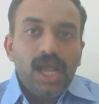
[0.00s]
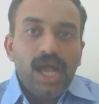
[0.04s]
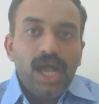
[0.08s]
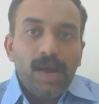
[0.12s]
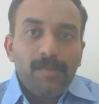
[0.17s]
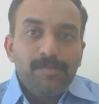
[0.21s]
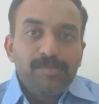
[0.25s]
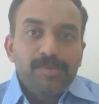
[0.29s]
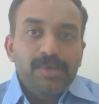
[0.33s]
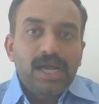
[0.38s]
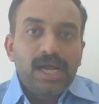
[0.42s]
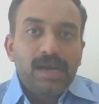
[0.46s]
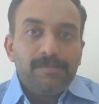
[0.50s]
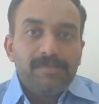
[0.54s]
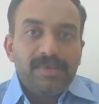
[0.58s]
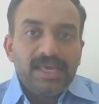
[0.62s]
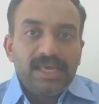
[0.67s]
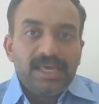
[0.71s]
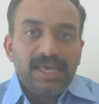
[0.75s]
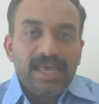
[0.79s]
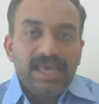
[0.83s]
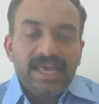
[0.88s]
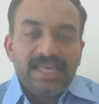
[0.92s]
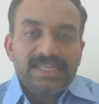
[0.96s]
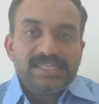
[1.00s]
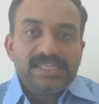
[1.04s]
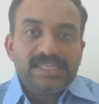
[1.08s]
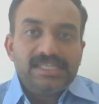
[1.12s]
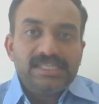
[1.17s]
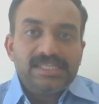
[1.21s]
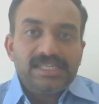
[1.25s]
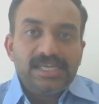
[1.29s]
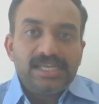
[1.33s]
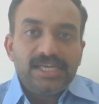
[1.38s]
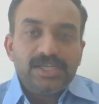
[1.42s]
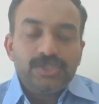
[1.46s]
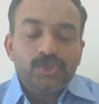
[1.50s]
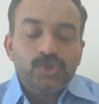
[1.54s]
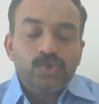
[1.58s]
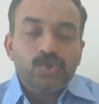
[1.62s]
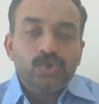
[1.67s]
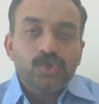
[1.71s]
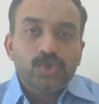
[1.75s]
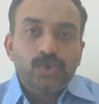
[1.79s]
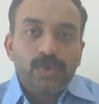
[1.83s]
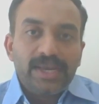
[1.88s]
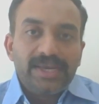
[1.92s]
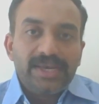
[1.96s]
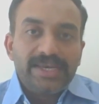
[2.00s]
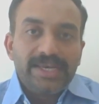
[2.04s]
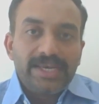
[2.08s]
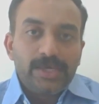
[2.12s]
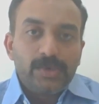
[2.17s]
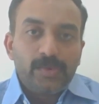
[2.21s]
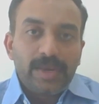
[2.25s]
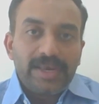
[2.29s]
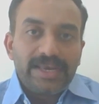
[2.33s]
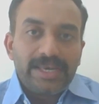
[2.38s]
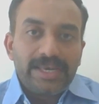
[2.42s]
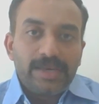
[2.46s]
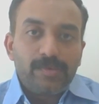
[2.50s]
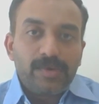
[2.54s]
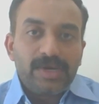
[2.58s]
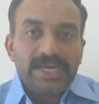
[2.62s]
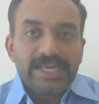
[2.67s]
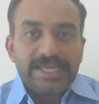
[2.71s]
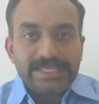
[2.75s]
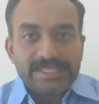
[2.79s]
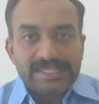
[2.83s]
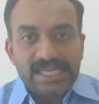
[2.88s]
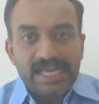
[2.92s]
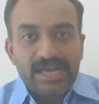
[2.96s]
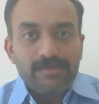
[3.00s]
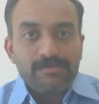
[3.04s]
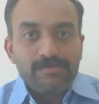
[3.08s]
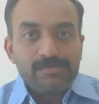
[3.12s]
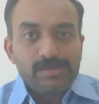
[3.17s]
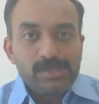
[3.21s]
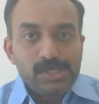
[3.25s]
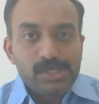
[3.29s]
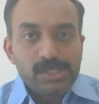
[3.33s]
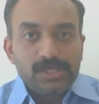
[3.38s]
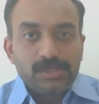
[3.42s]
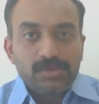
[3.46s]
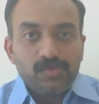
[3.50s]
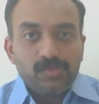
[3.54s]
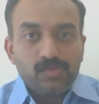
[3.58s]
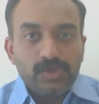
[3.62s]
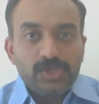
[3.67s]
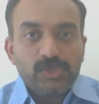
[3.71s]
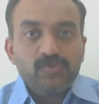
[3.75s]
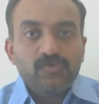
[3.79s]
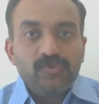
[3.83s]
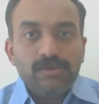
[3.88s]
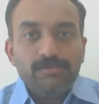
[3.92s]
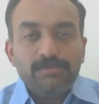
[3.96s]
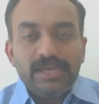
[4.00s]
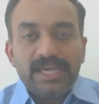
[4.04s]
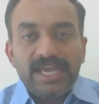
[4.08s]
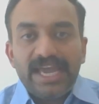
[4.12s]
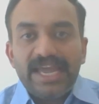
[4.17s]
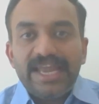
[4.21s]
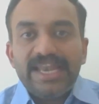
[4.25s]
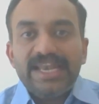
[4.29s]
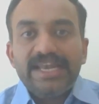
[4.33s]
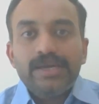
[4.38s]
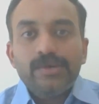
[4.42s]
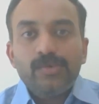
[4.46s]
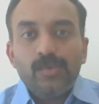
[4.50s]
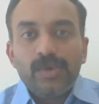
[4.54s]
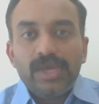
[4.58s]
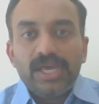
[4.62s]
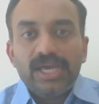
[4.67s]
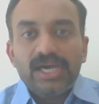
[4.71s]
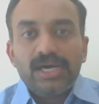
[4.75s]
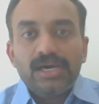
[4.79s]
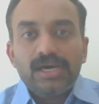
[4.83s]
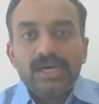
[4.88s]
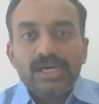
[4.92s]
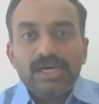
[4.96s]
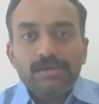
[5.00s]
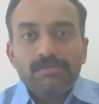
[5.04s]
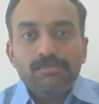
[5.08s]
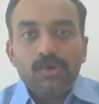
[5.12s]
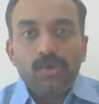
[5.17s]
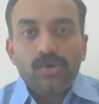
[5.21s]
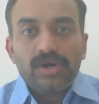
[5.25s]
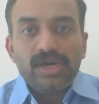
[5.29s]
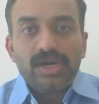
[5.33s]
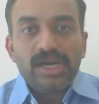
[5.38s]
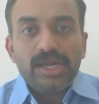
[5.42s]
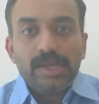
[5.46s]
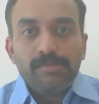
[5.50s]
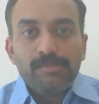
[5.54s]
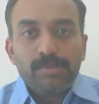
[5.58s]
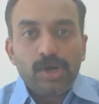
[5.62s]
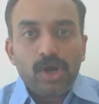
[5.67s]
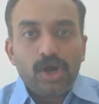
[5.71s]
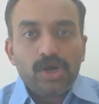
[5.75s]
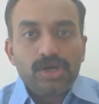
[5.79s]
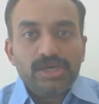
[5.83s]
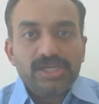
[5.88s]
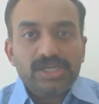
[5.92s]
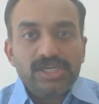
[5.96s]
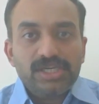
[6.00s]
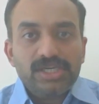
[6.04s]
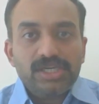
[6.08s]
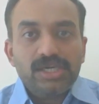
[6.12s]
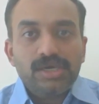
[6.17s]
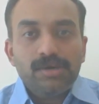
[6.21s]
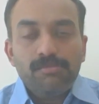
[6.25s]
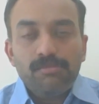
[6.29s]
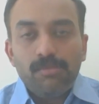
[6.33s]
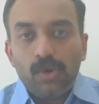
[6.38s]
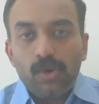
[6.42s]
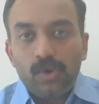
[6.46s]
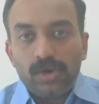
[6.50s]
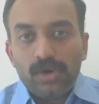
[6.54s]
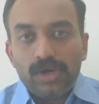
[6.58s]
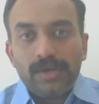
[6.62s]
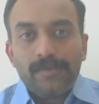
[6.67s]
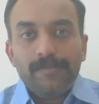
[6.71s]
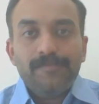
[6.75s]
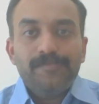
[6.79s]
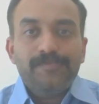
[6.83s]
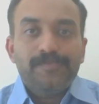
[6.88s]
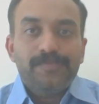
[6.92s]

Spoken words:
upcoming ACCA June 2021 exams, which will be held via a remotely proctored mode.